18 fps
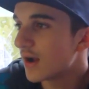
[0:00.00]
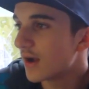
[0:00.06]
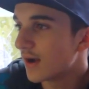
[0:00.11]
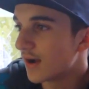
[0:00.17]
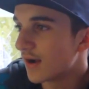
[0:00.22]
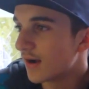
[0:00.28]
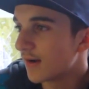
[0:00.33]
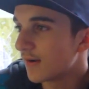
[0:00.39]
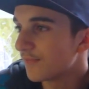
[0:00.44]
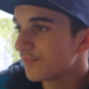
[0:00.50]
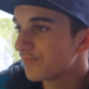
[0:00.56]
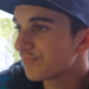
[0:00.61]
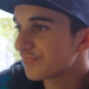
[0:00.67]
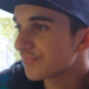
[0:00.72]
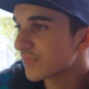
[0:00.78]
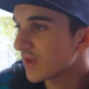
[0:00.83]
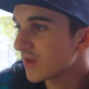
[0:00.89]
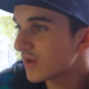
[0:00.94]
Um,
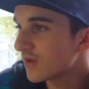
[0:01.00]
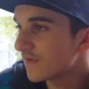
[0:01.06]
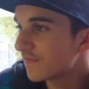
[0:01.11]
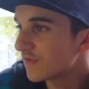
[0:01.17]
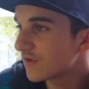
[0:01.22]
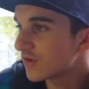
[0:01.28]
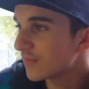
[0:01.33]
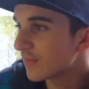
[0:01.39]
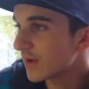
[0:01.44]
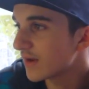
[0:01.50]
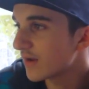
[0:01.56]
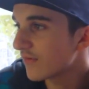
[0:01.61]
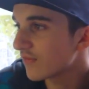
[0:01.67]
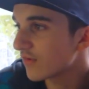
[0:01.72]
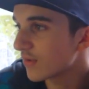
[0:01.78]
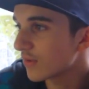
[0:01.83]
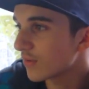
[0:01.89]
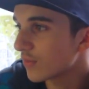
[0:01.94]
if you could meet
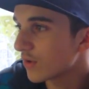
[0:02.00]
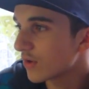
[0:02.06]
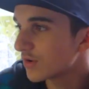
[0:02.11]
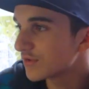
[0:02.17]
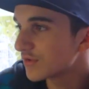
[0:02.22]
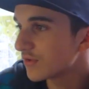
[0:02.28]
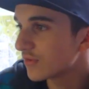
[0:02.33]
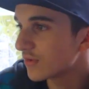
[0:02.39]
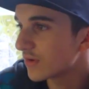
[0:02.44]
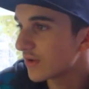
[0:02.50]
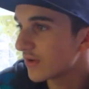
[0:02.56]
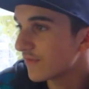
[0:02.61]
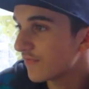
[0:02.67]
everyone in the world, who would,